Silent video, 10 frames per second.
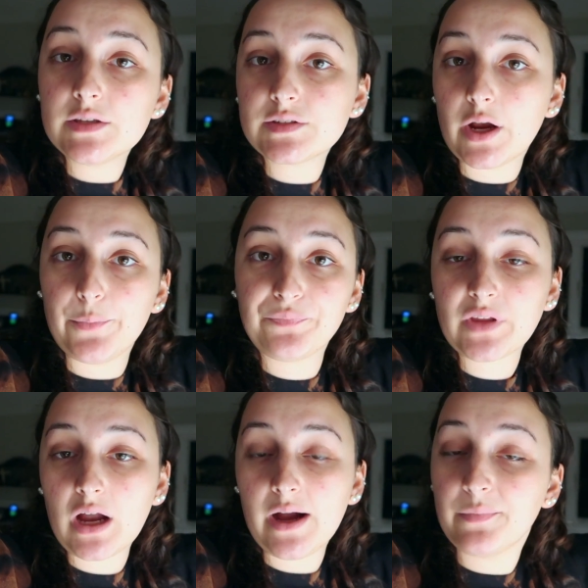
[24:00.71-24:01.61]
So
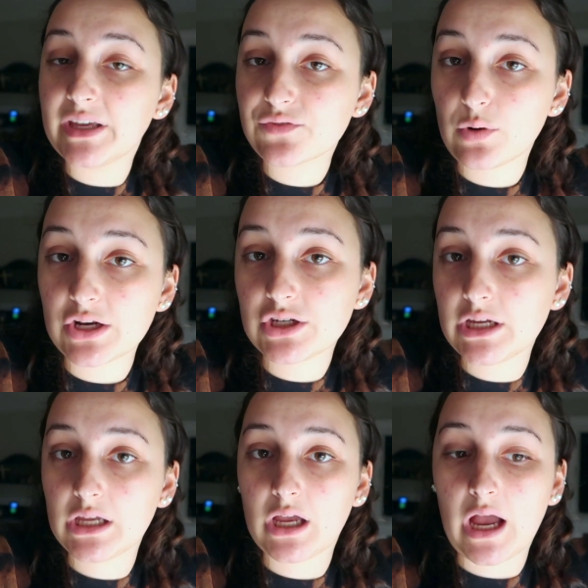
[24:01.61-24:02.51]
um, thanks for
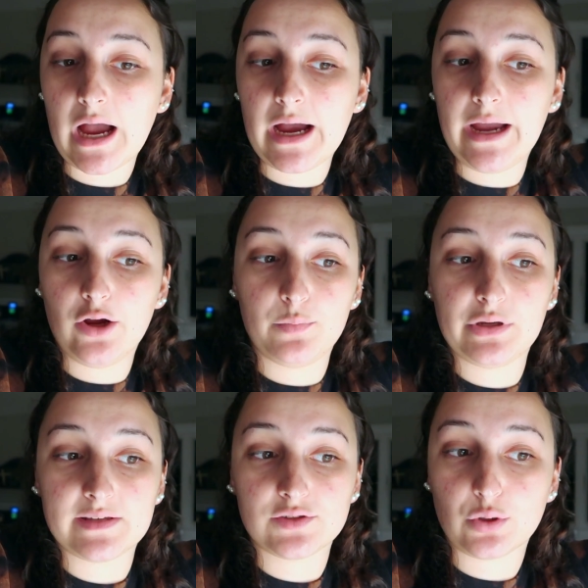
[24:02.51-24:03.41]
watching. I hope
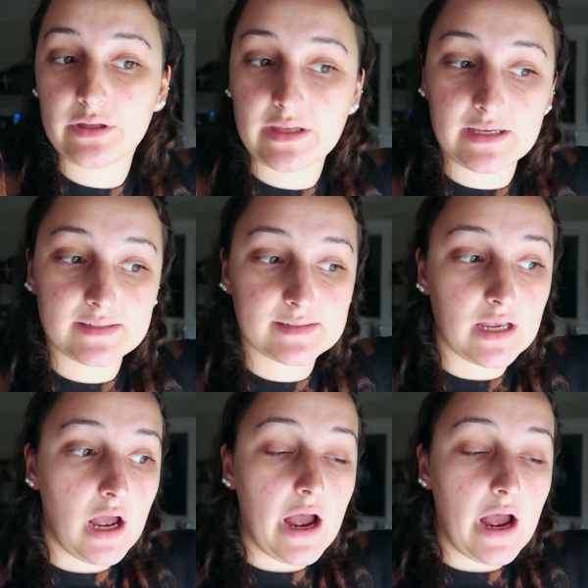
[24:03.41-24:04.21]
you guys enjoyed this.